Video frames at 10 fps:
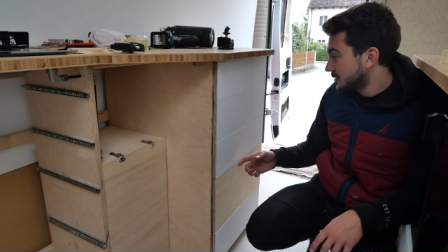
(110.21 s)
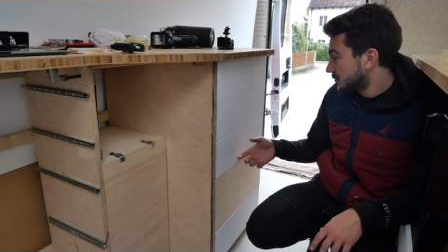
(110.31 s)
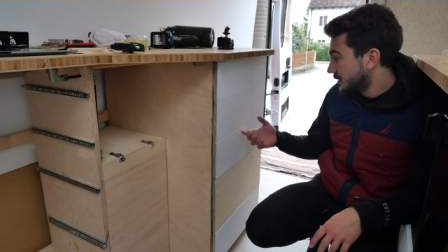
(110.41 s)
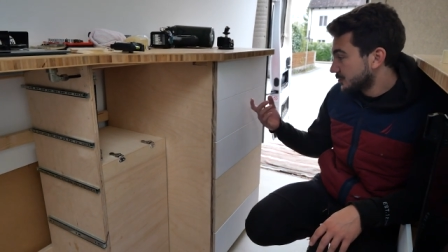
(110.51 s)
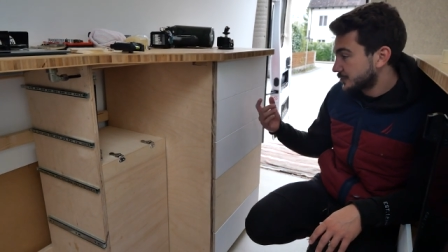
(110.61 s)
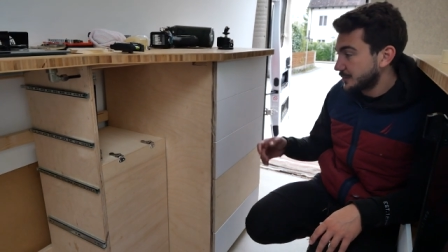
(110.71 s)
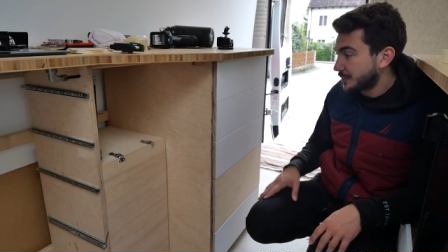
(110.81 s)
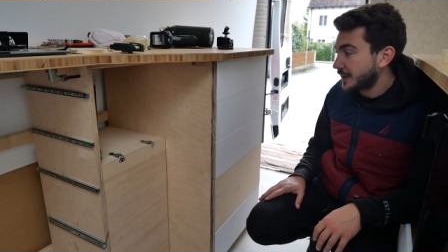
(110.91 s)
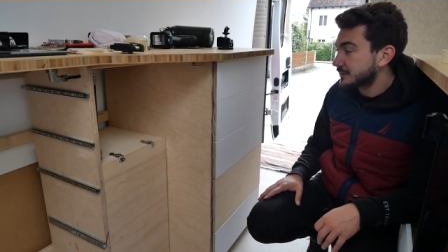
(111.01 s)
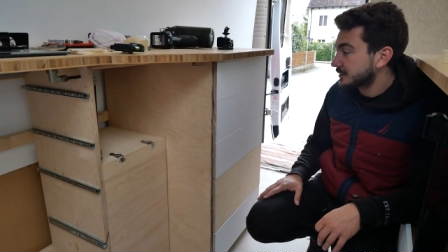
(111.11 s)
well,
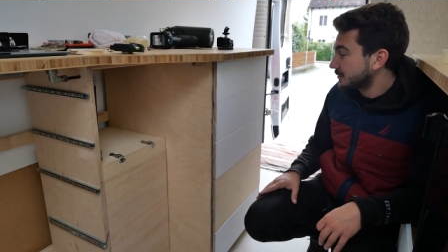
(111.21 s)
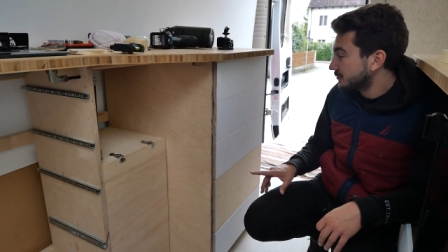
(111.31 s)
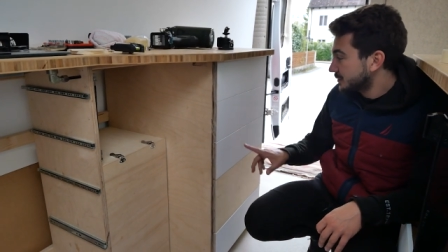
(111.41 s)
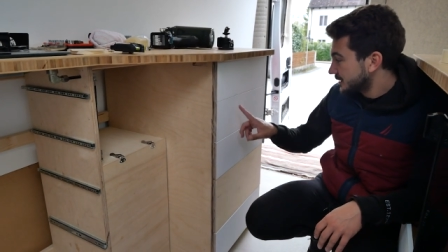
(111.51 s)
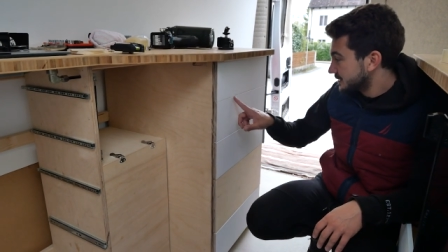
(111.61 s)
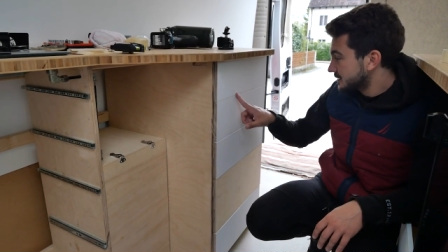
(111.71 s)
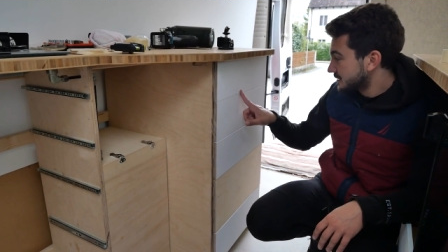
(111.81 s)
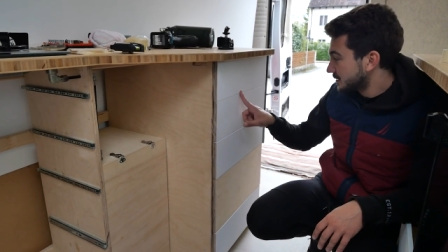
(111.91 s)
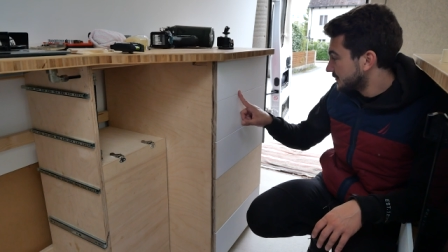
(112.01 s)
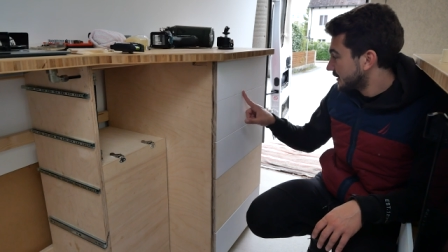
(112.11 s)
repaint them because
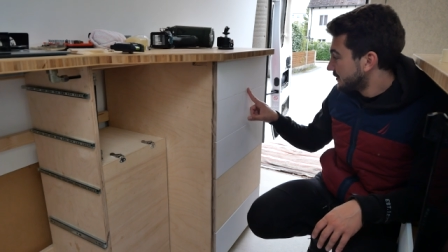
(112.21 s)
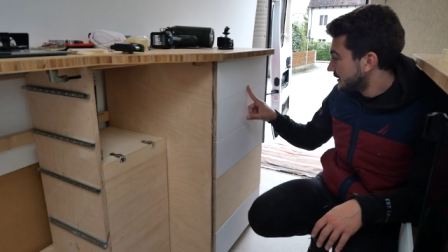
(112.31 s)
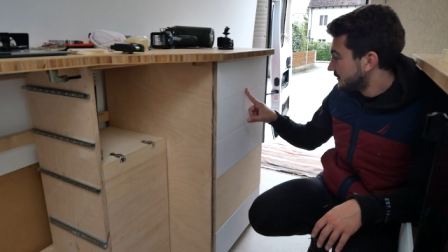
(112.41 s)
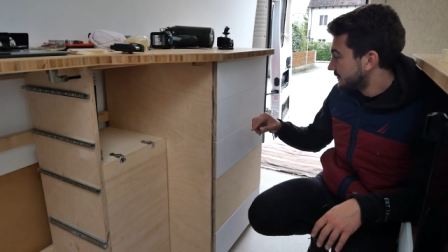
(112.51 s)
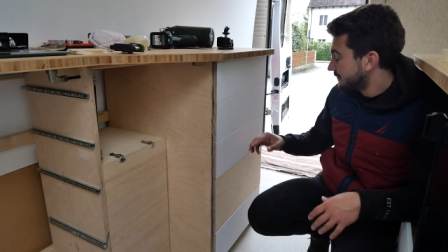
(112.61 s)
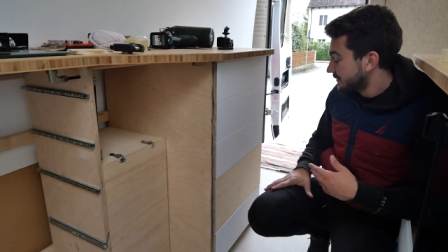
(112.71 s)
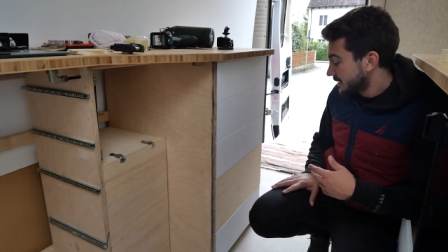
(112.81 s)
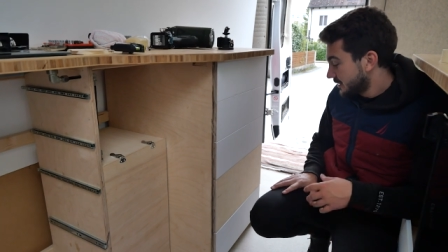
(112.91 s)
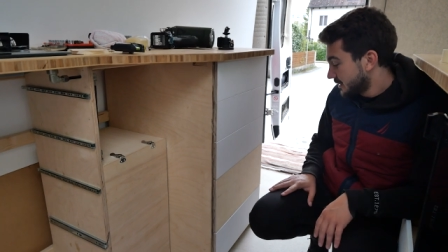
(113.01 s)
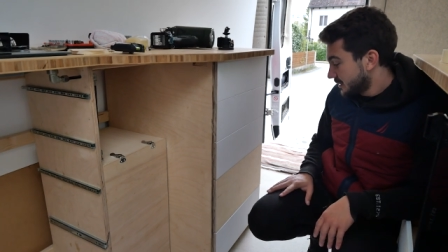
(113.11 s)
some of them have
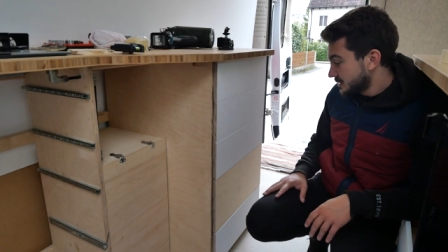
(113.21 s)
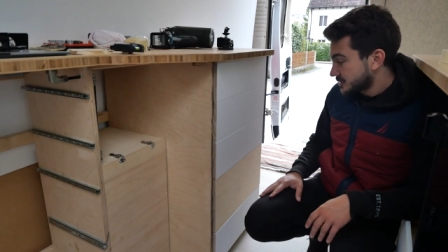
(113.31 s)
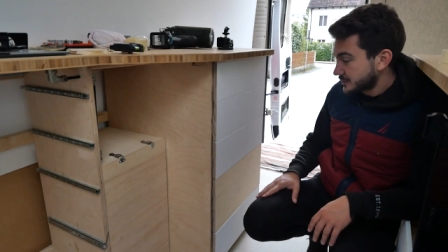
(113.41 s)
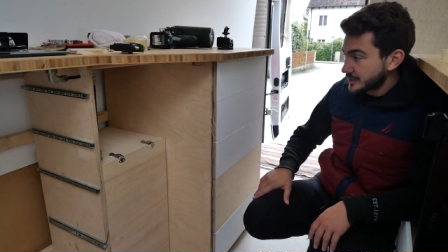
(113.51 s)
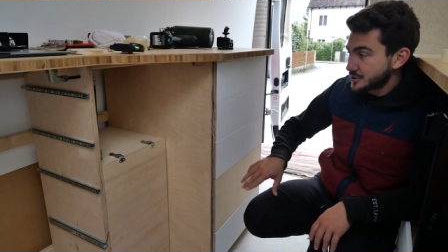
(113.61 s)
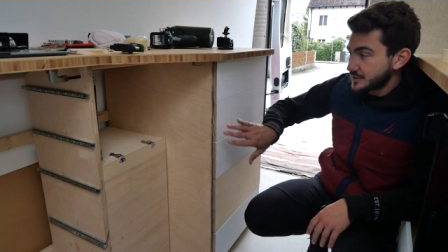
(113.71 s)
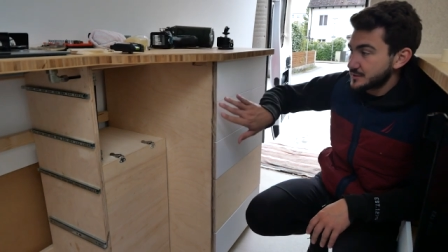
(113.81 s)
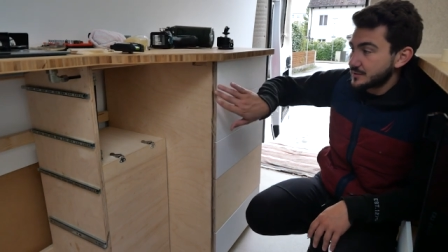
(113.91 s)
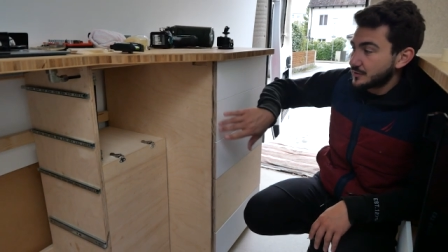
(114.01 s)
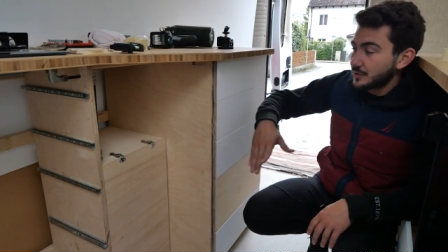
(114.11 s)
scratches
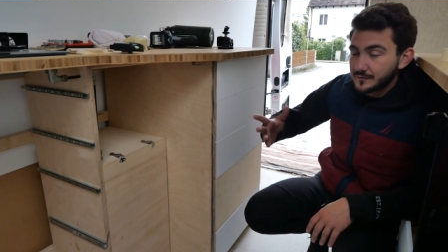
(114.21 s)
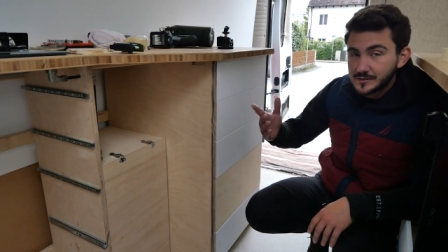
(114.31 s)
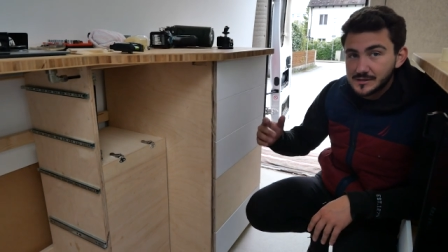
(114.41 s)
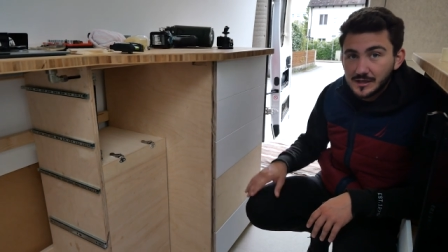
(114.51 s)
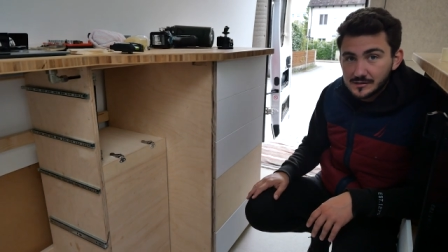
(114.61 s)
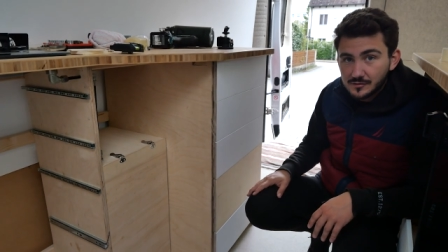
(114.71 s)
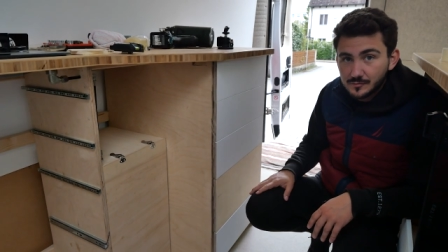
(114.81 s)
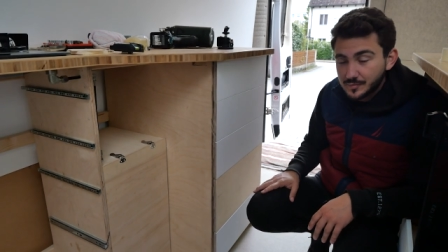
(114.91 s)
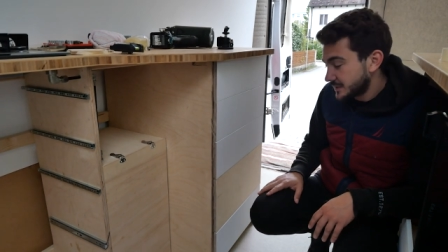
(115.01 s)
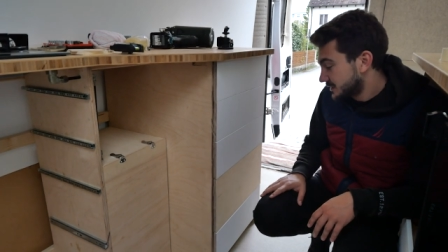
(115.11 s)
and all of the sides
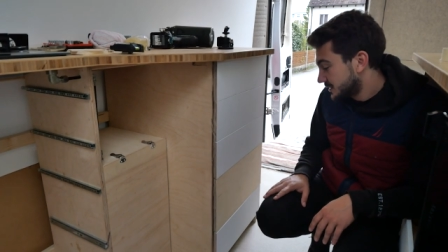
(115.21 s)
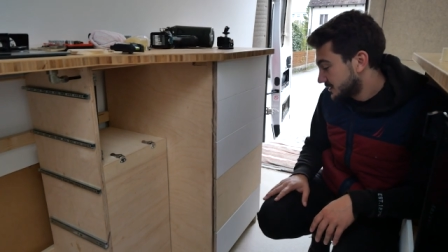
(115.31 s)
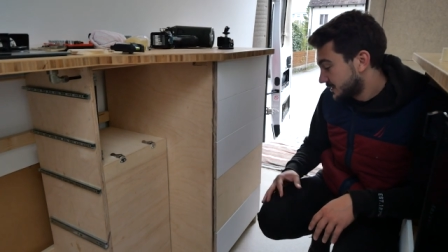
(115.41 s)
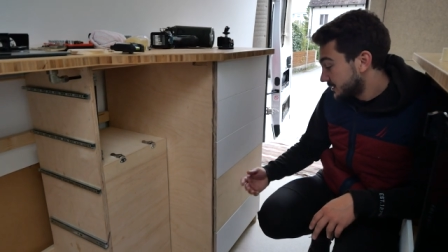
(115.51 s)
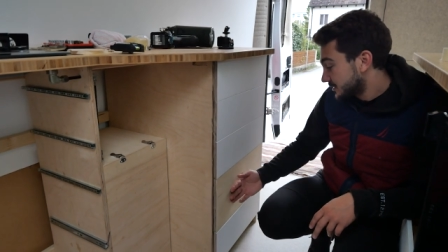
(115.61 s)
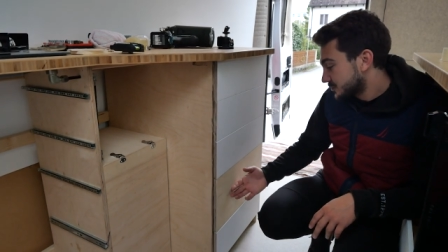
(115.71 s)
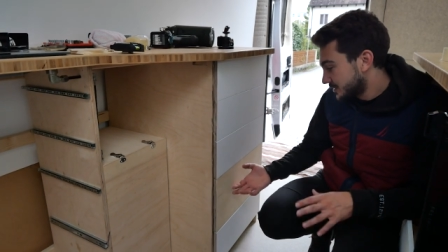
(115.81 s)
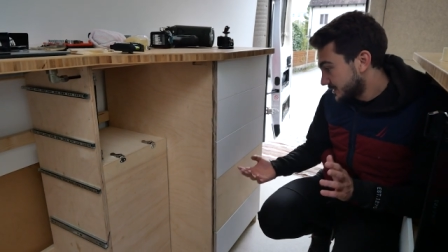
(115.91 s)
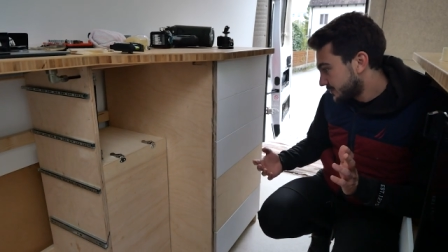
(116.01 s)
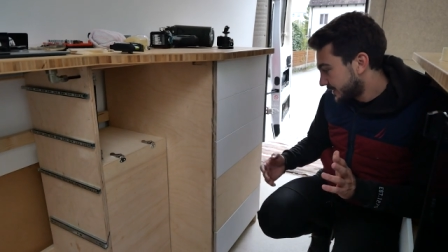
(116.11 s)
aren't painted and this
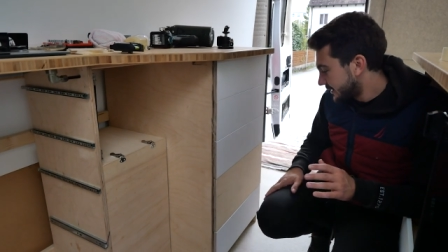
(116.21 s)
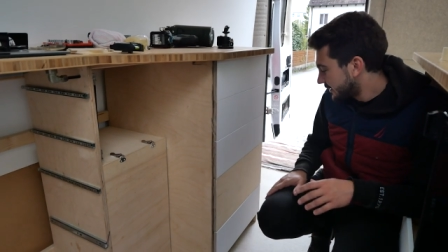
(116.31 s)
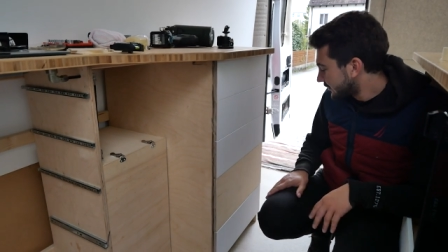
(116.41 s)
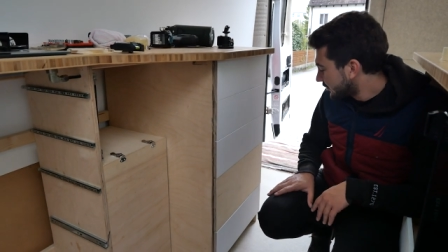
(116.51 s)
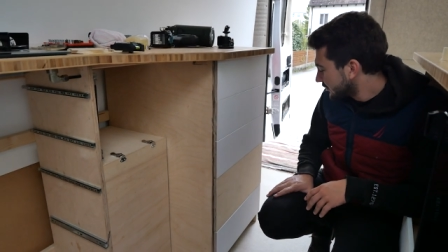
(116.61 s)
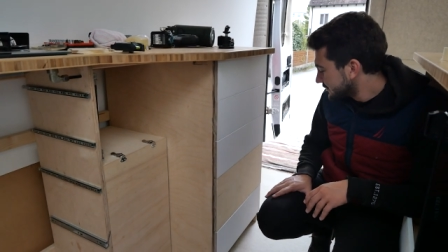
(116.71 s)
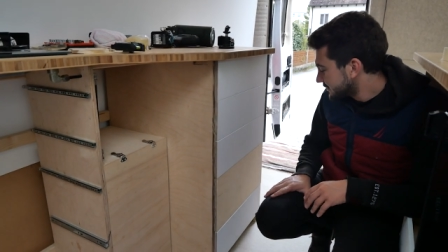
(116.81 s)
one isn't painted at all.